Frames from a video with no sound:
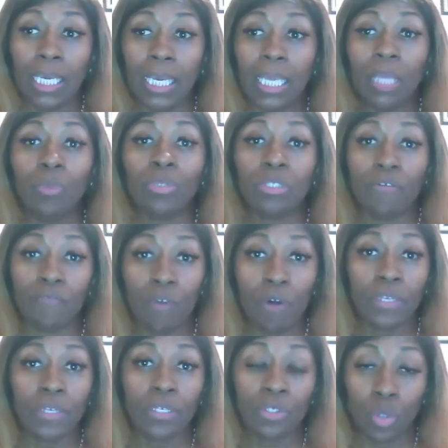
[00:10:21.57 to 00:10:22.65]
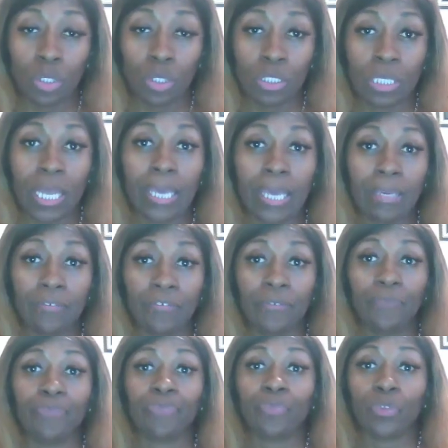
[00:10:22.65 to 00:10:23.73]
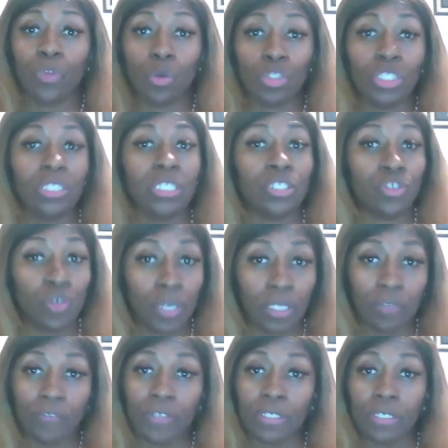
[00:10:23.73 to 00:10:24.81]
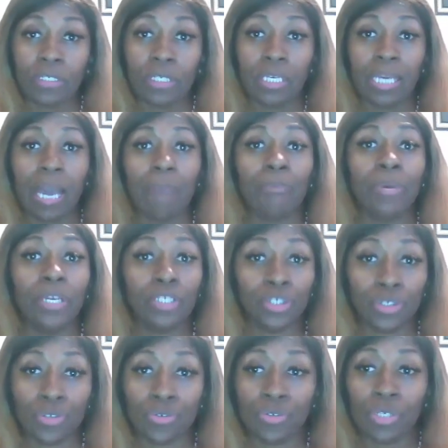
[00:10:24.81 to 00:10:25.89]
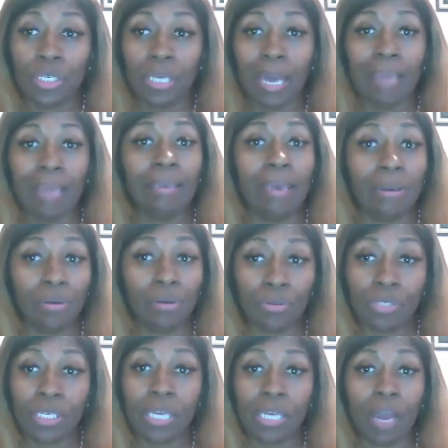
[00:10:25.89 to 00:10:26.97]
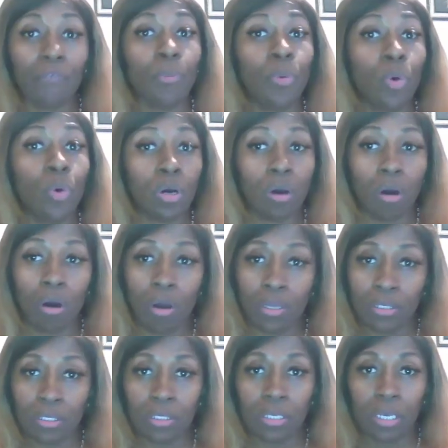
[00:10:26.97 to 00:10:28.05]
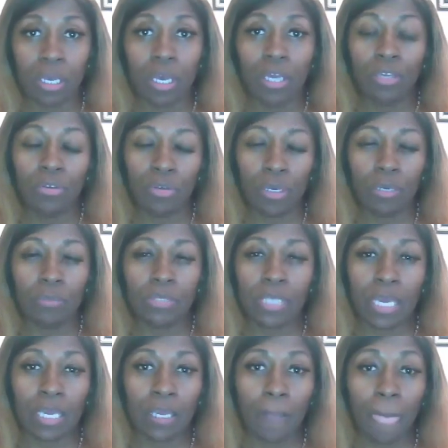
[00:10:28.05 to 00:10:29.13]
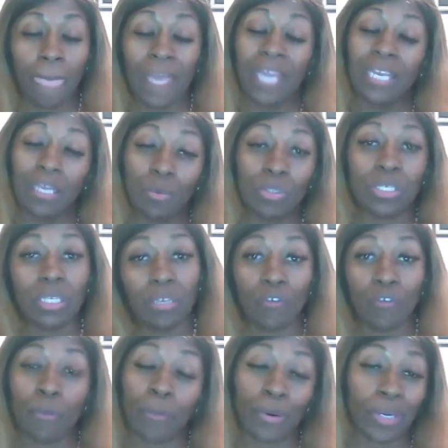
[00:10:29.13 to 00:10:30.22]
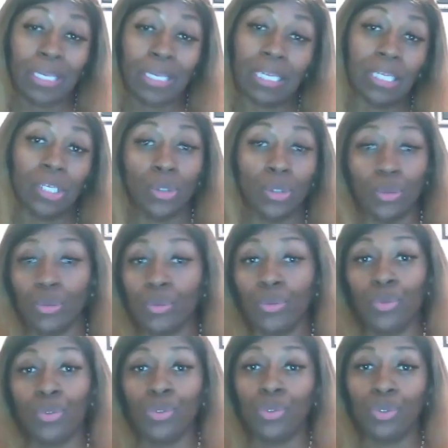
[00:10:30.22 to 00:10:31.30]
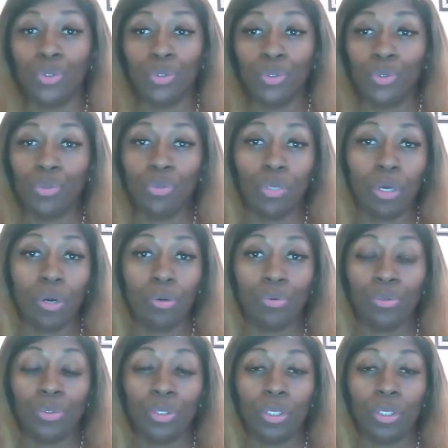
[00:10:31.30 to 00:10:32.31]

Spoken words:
he was involved in his daughter's life. She did trailer visits. He got pictures. He got letters. He got report cards. You know what I'm saying? And he was in there for a murder he didn't do, you know?